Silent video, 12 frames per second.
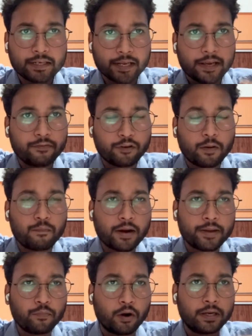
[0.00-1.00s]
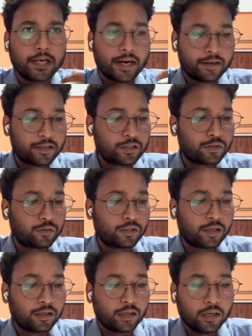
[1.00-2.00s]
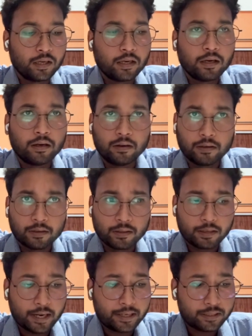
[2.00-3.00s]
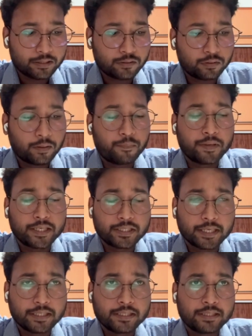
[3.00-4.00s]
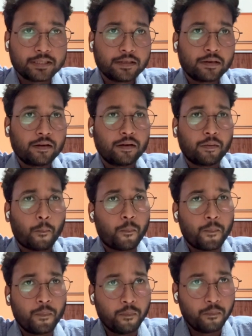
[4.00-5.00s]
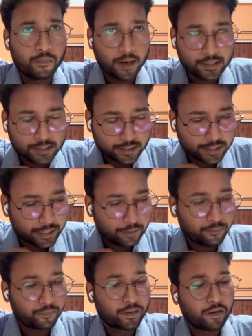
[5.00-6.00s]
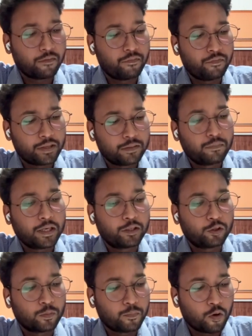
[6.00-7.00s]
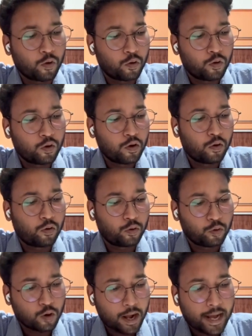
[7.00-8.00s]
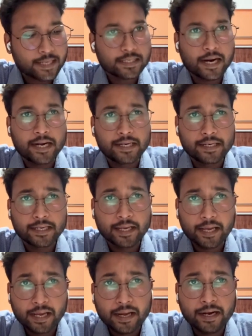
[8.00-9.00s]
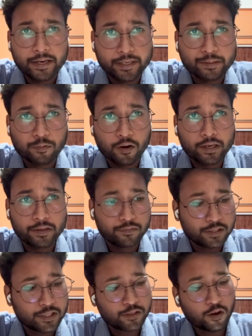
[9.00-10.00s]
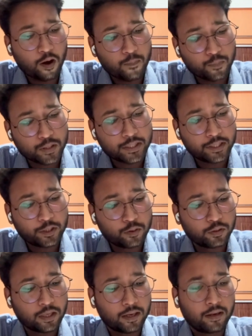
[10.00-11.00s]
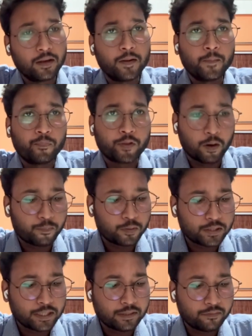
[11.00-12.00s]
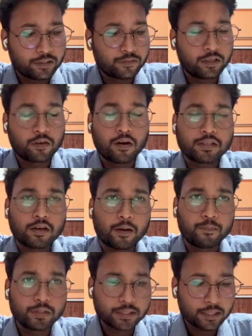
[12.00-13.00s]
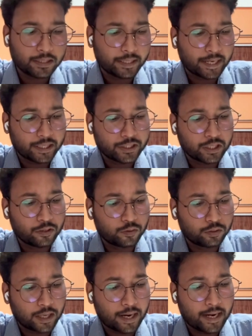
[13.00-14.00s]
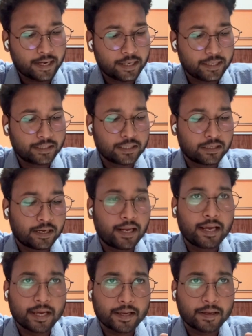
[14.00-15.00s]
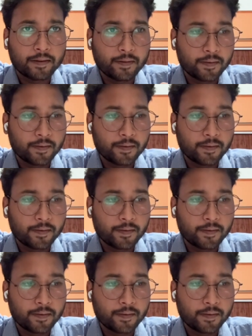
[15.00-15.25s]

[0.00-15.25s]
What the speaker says: A from my body enters to the patient's bloodstream with blood group O, who has anti-A antibody, which is which will cause opposite reaction to the antigen A,